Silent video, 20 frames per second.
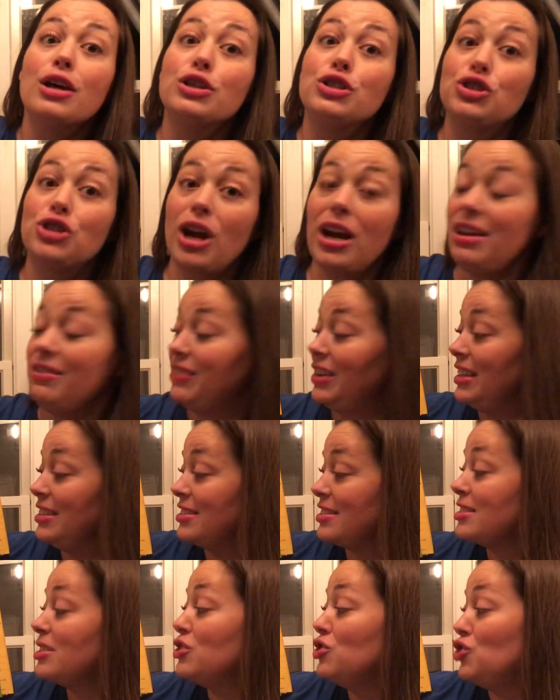
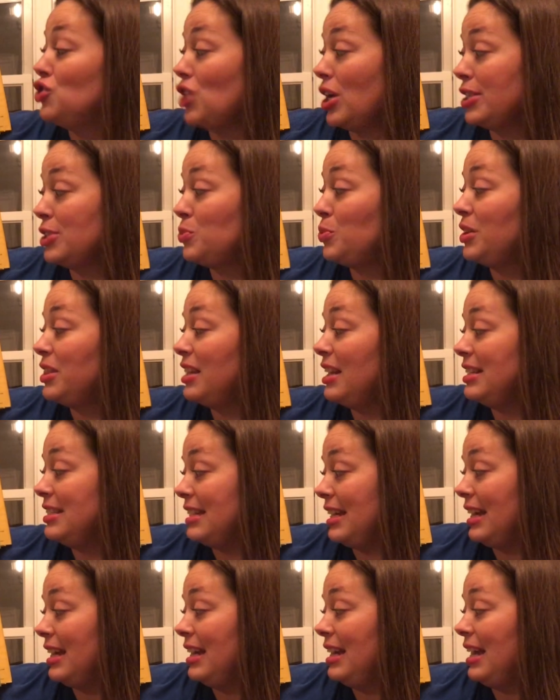Driving's just what they
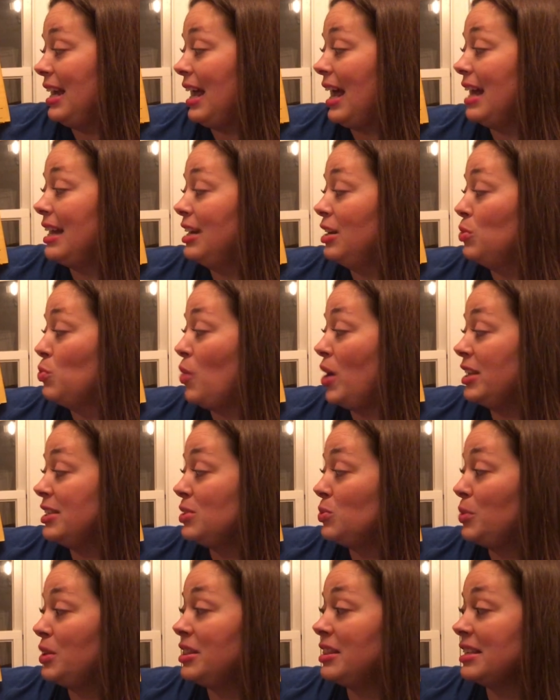did, heading
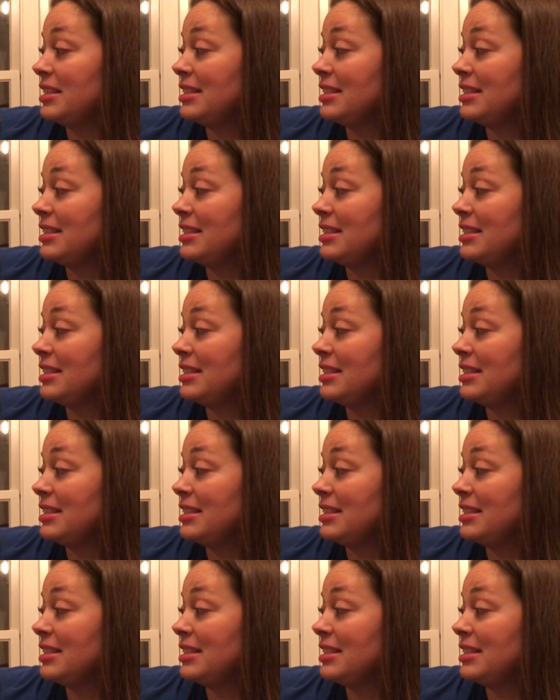west with the